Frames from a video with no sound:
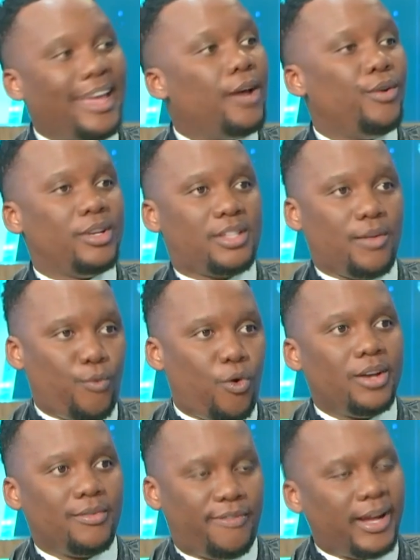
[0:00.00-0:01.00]
areas they've
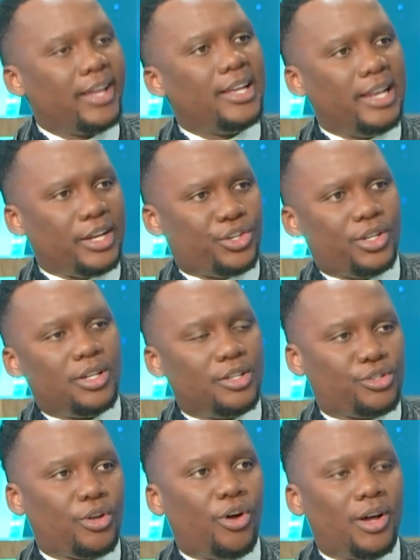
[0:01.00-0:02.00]
won via election
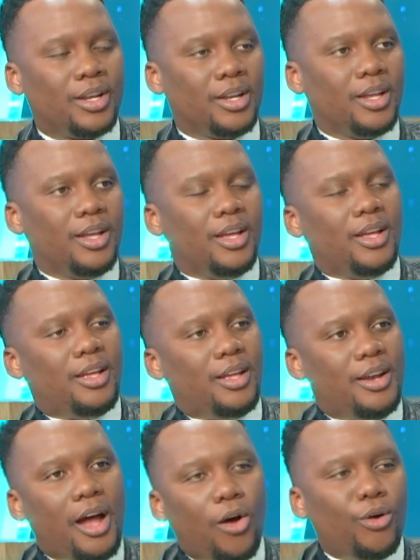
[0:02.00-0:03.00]
and so on.
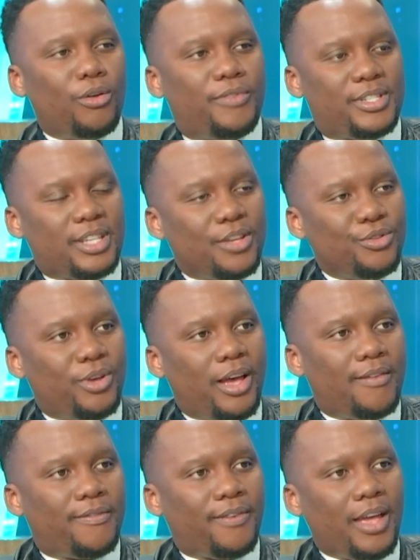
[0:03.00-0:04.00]
Now, all of a sudden, you
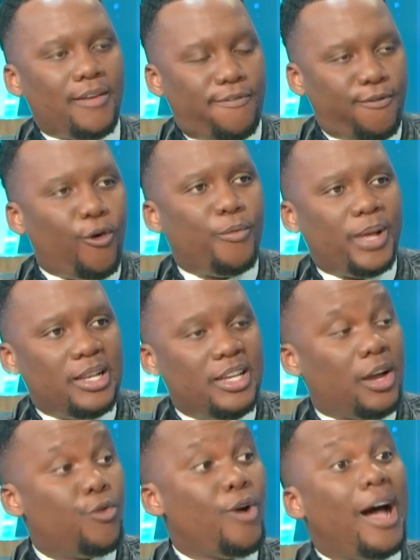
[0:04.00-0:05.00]
have a former
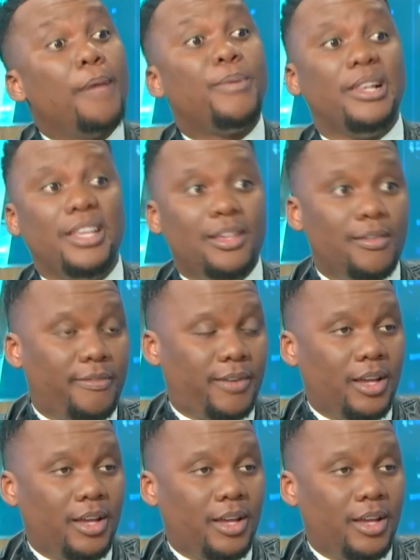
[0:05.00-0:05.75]
leader who I believe